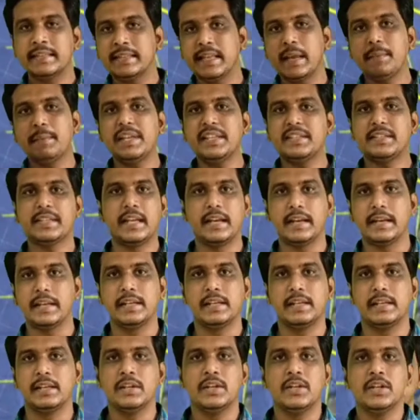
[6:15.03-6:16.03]

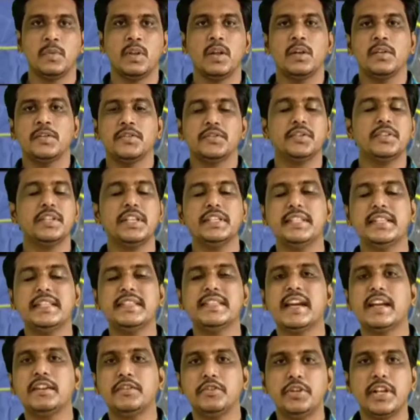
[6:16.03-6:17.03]
semicircle. So this
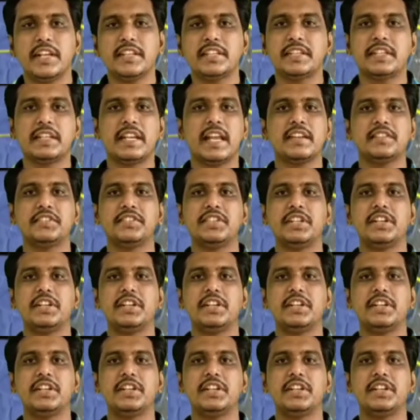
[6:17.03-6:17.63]
is our today's class,